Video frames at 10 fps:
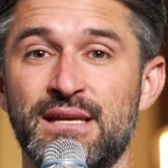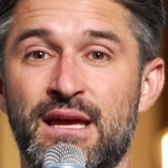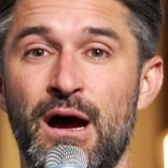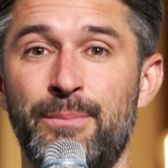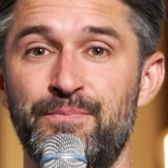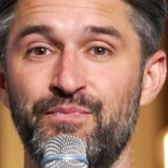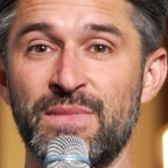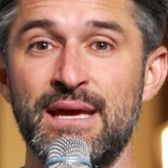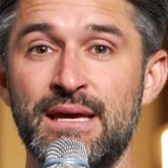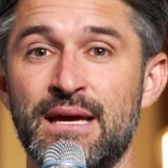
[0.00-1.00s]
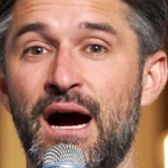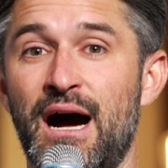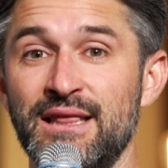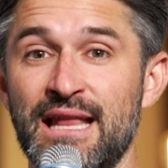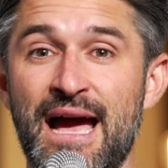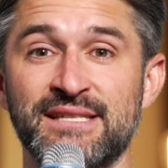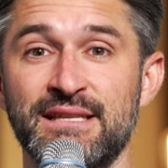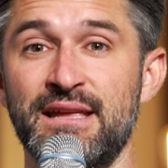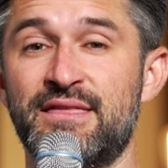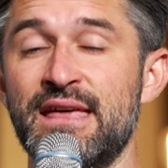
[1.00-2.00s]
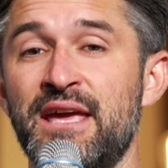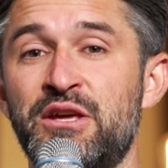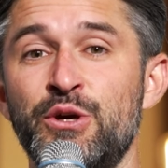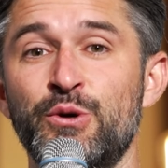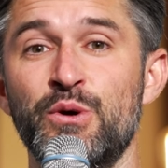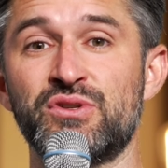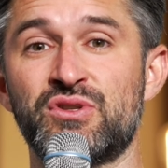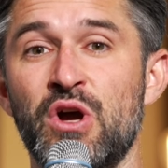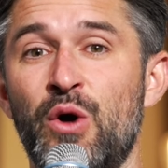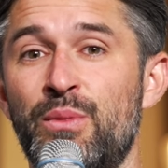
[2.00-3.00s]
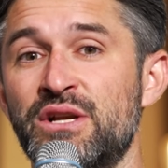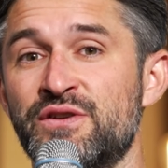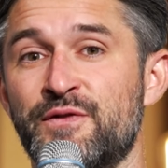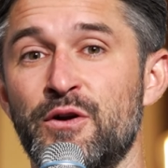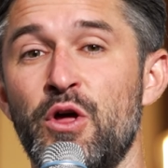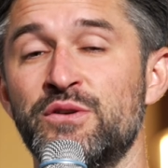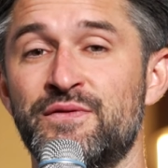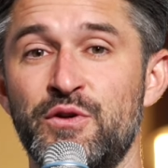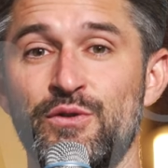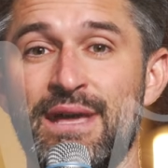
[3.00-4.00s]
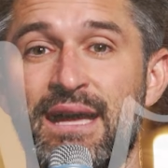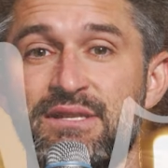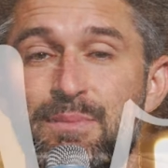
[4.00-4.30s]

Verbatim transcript: to come. Uh, lastly, thank you so much for those of you that